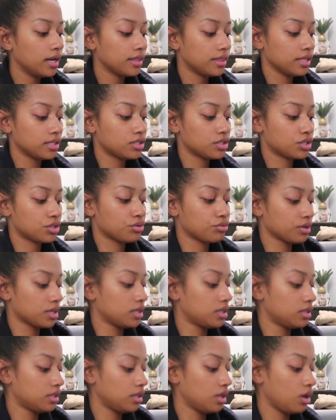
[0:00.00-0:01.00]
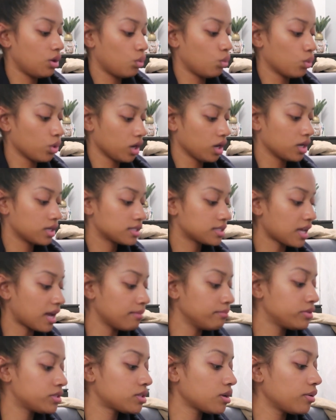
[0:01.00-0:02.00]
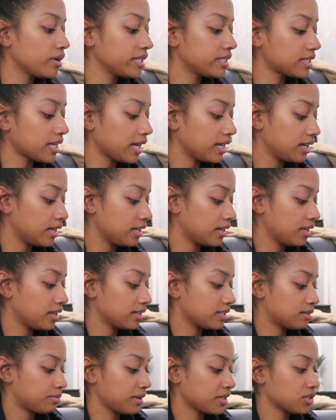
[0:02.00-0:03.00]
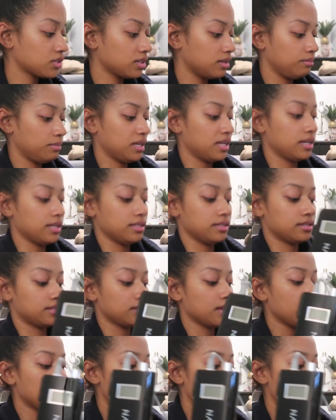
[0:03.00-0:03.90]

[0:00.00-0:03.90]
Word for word: this drill works i'm so excited especially because